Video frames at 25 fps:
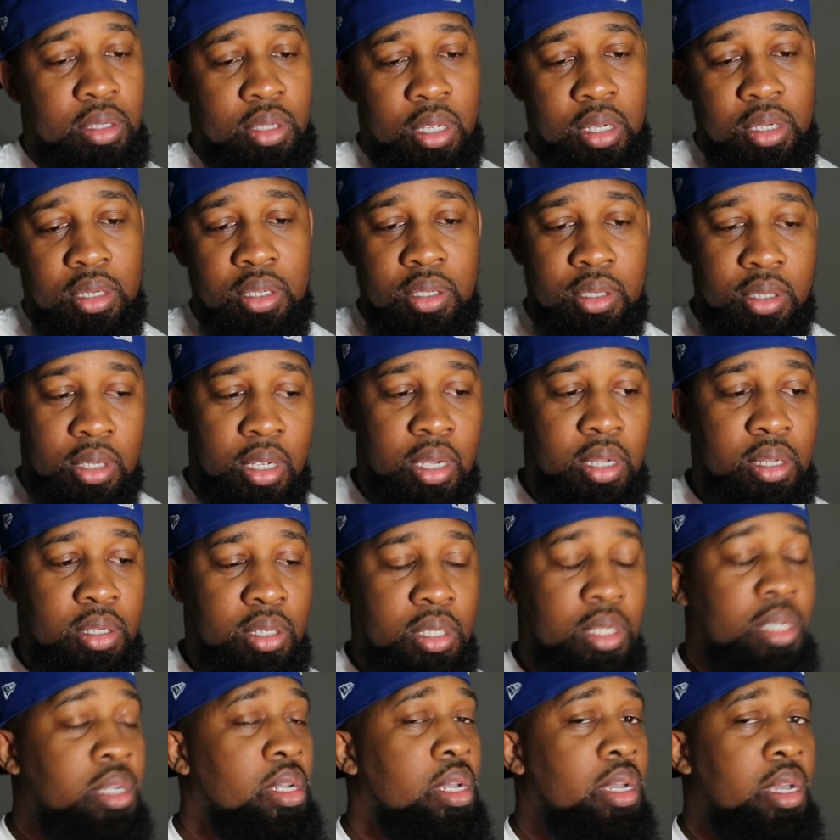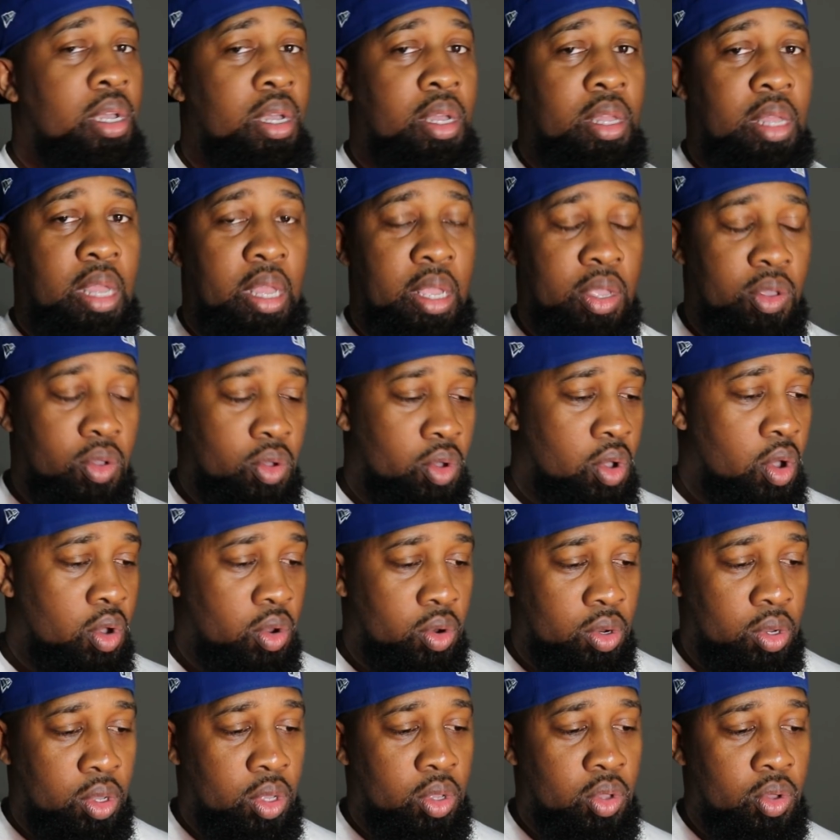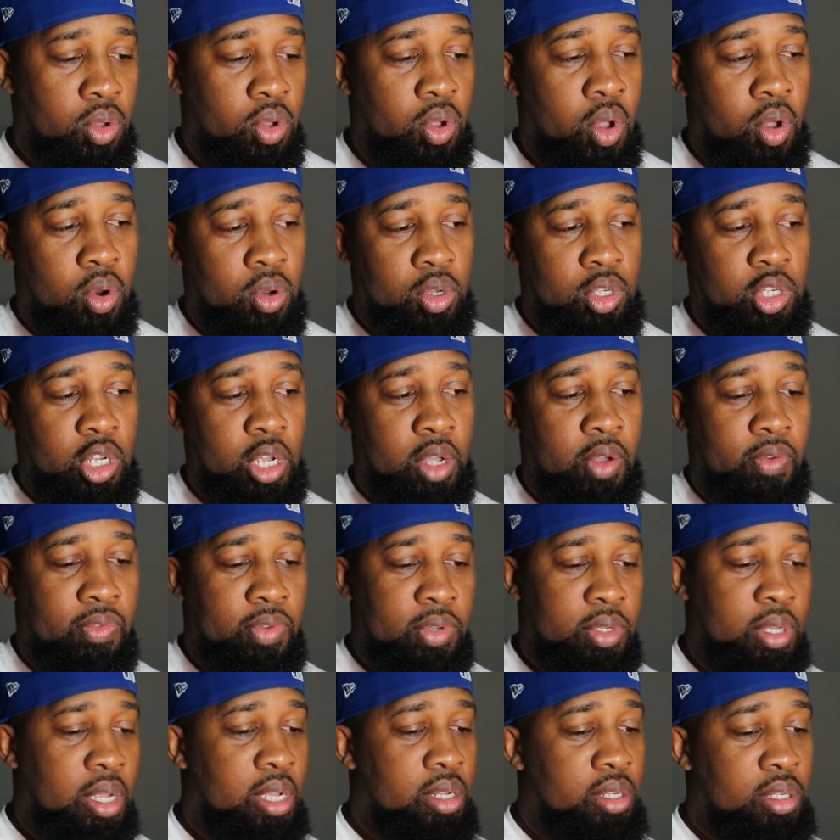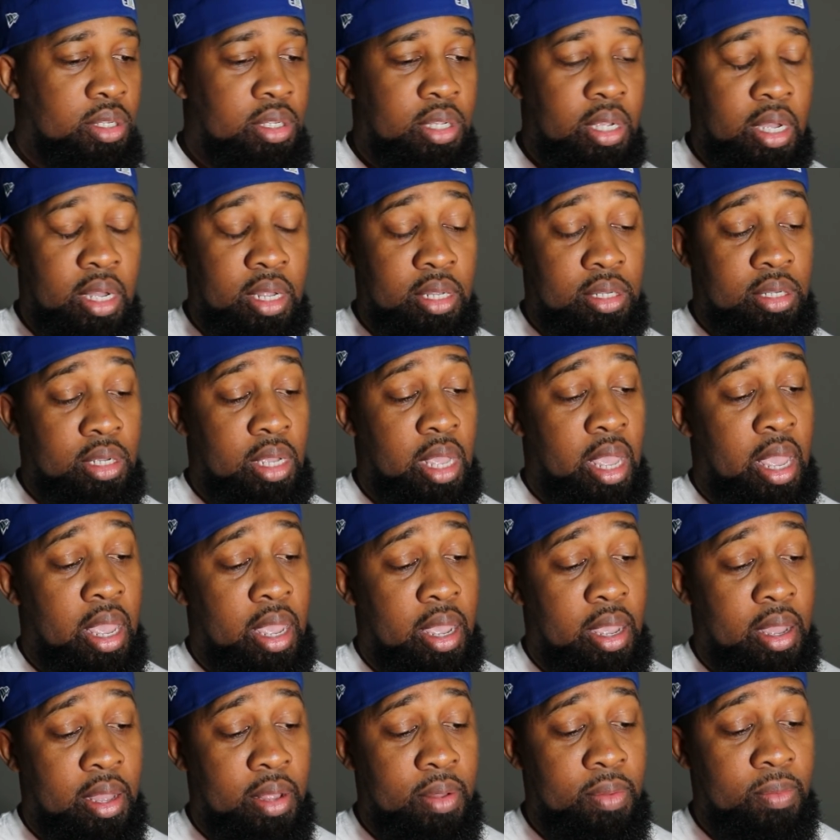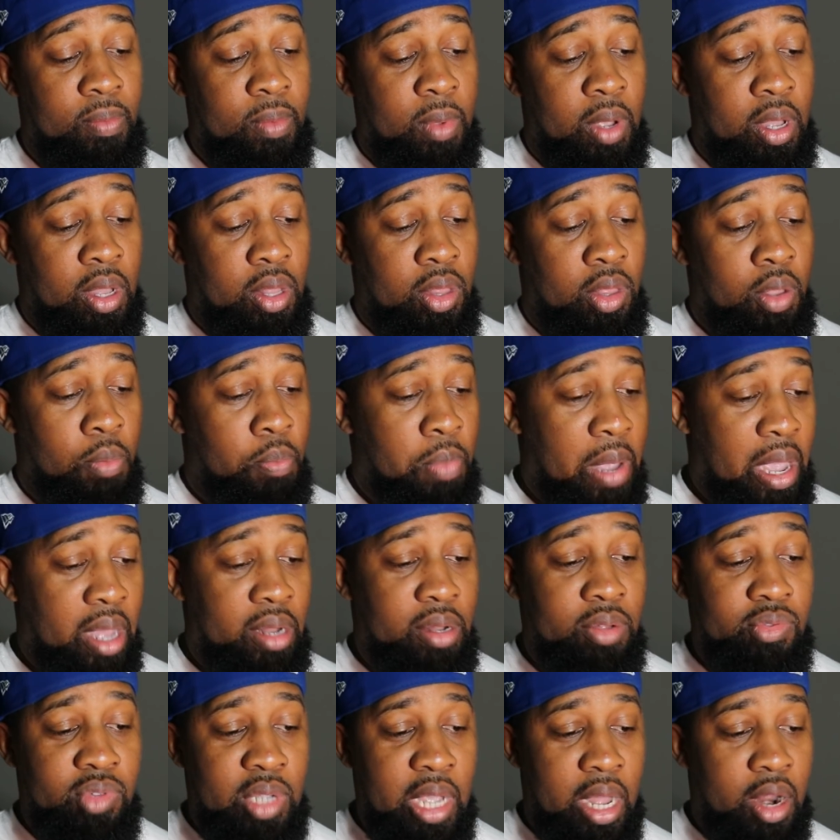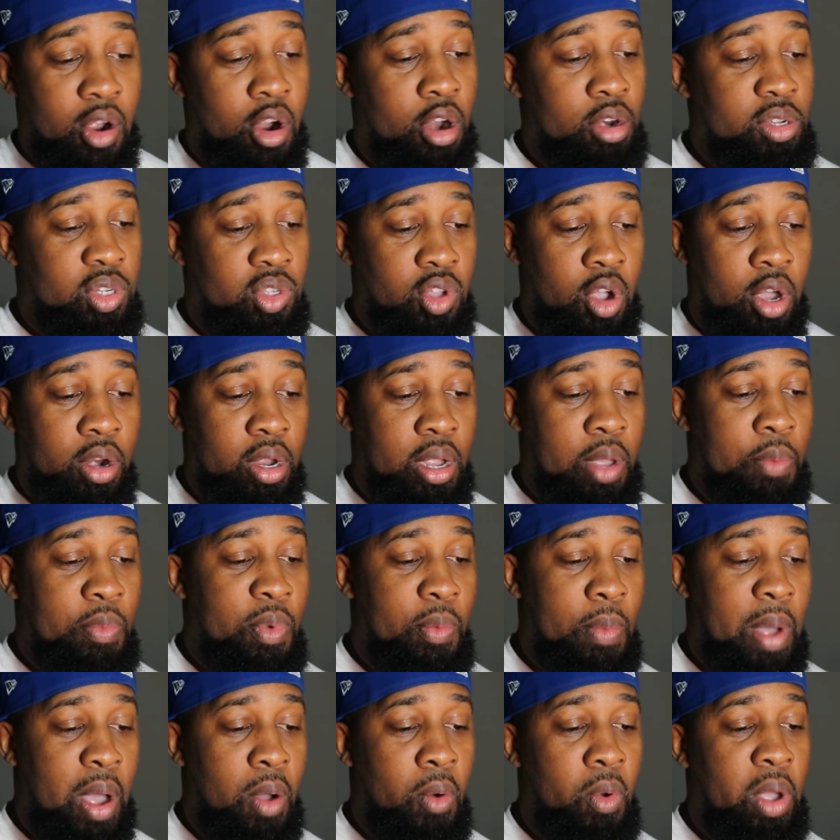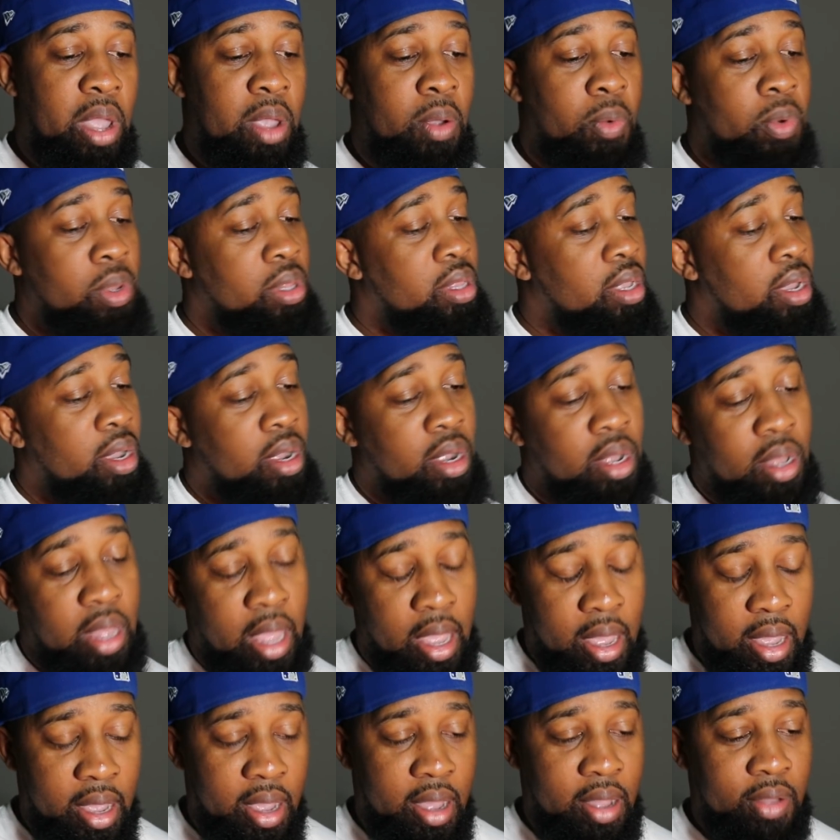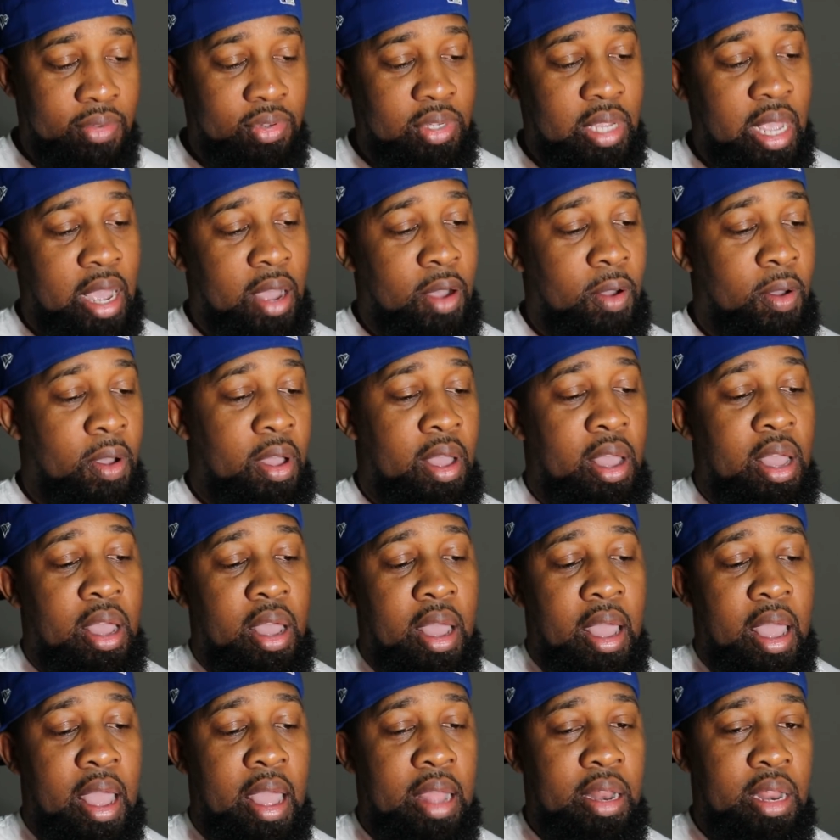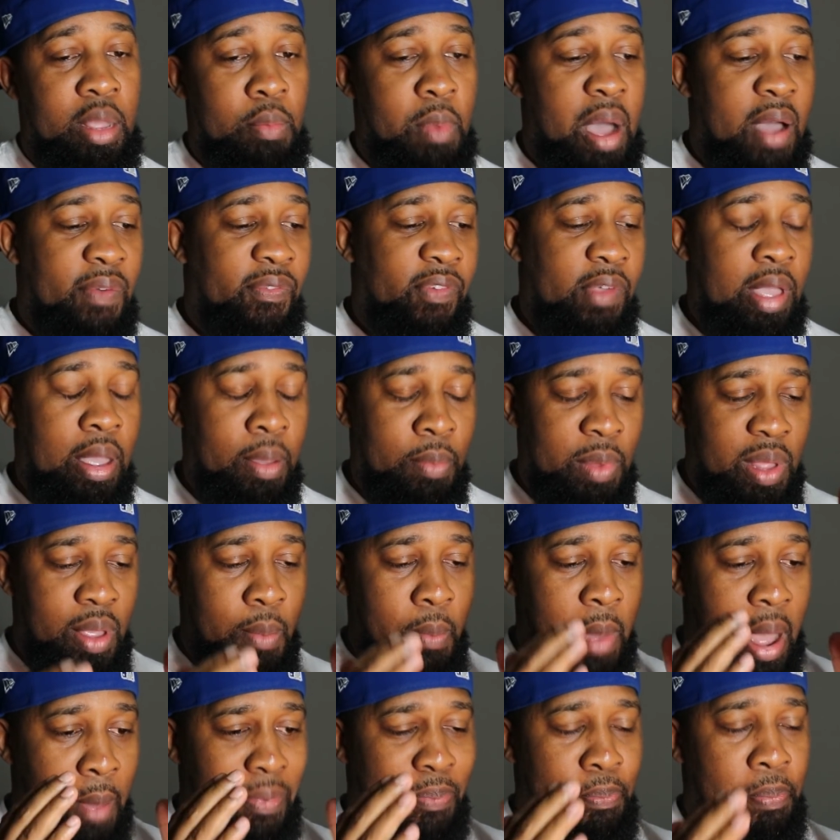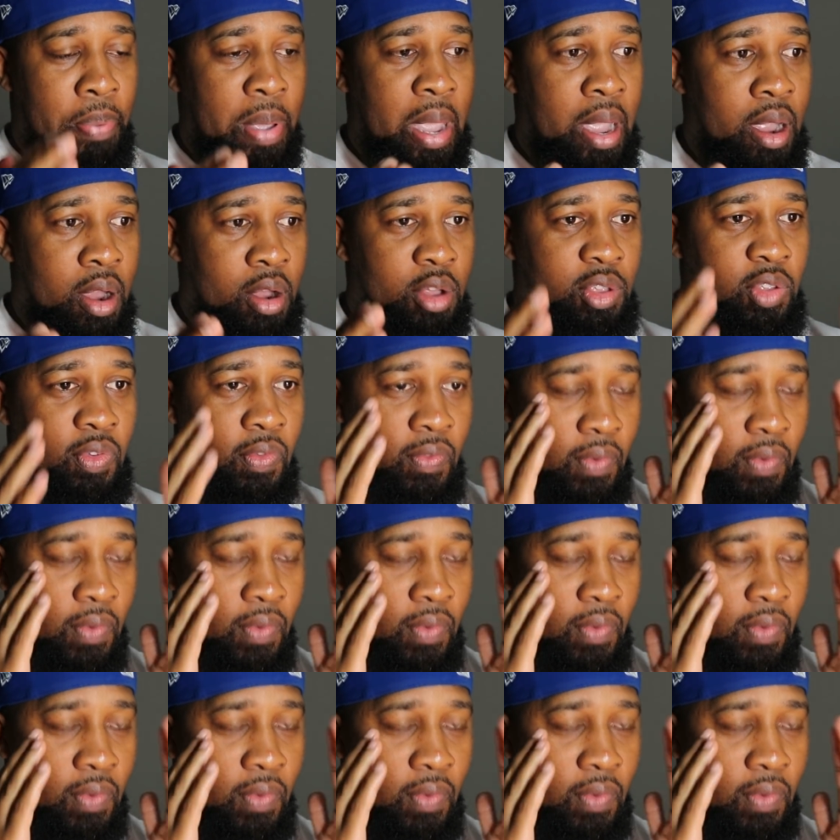such and such, and you go you'll go to jail for such and such. And the bailiffs had already started coming my way with their handcuffs out. And then my family, my parents